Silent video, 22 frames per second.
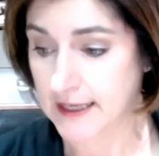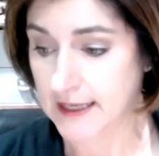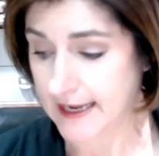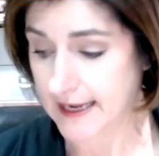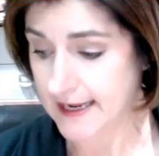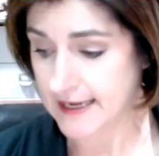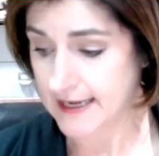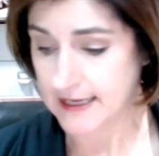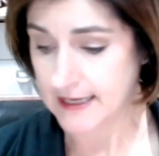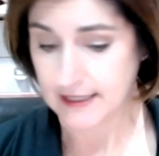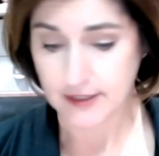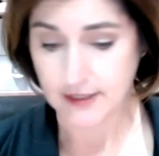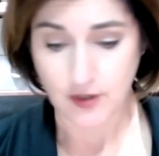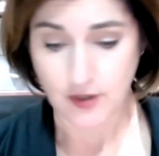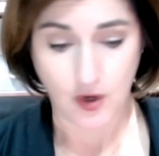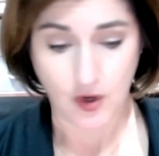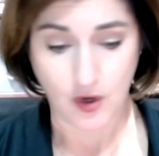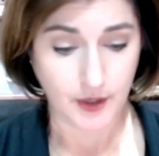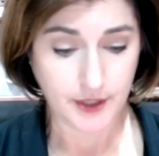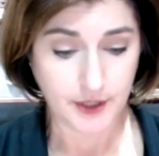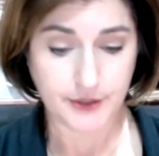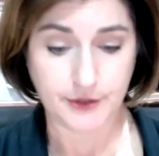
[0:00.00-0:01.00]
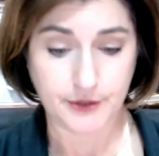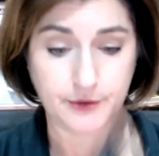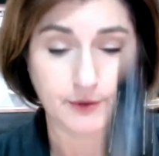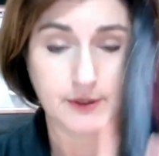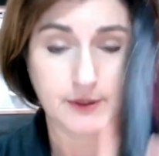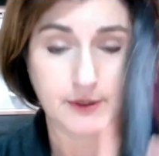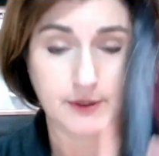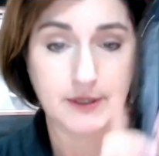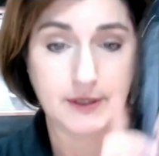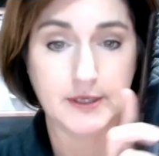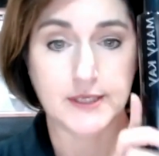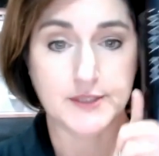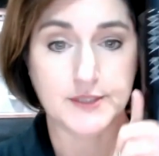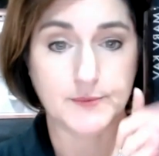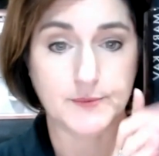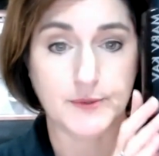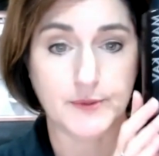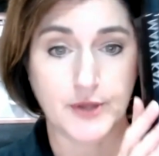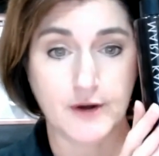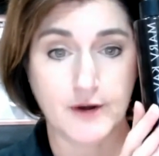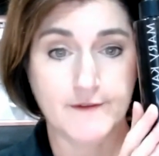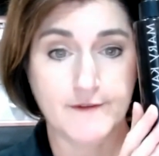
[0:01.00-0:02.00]
And all you do is
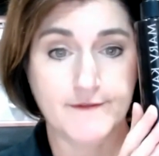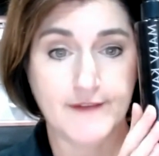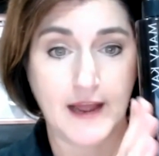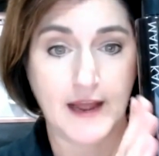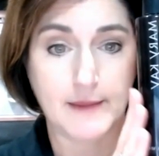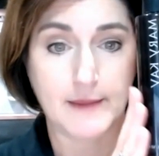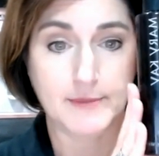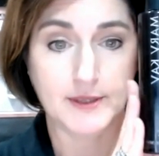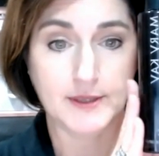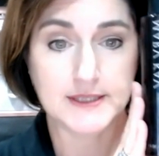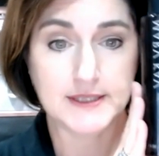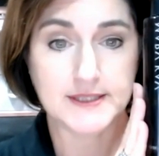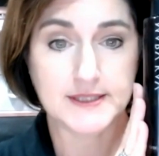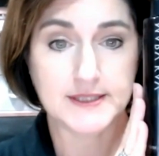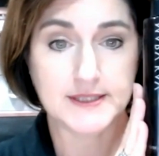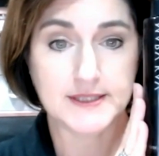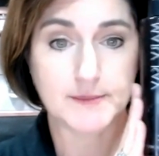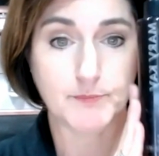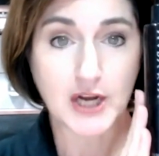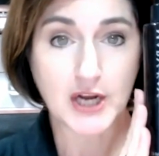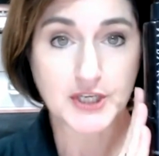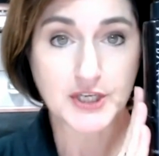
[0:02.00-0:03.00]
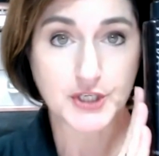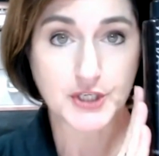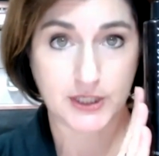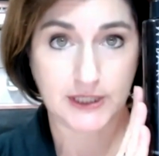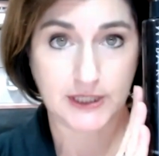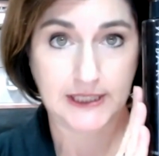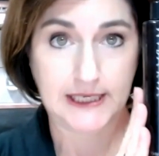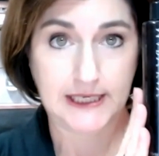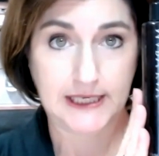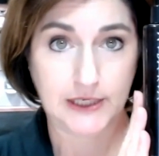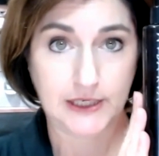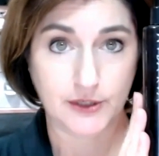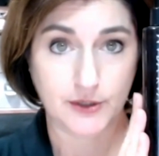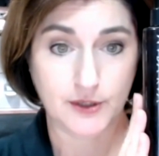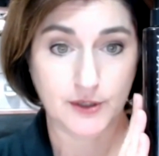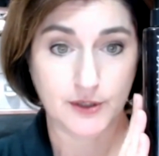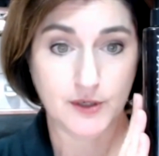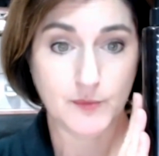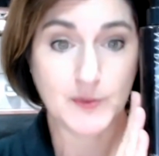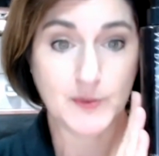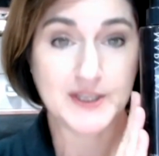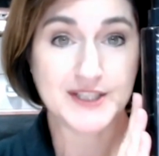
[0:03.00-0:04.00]
with our fabulous brush
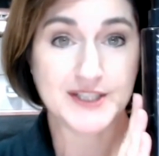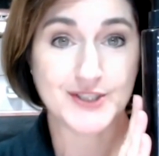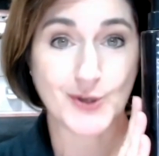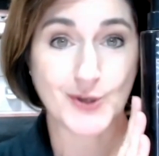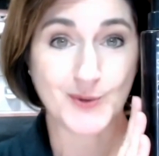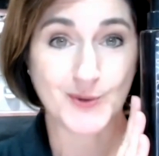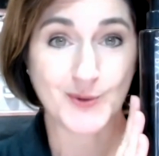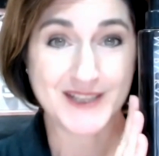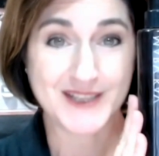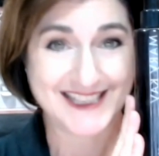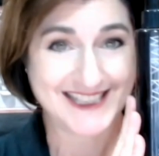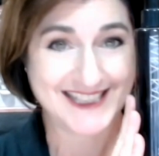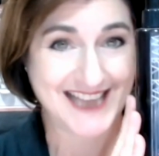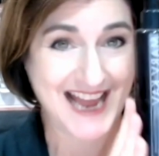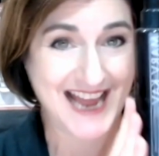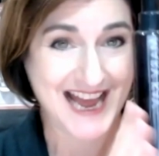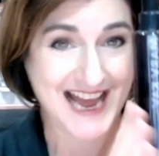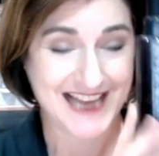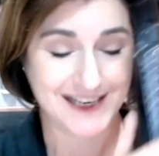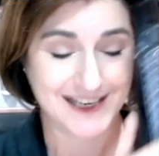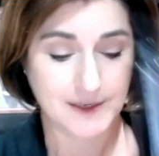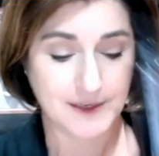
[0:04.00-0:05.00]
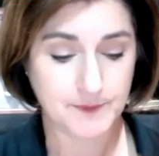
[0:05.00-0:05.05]
cleaner, which is only 10,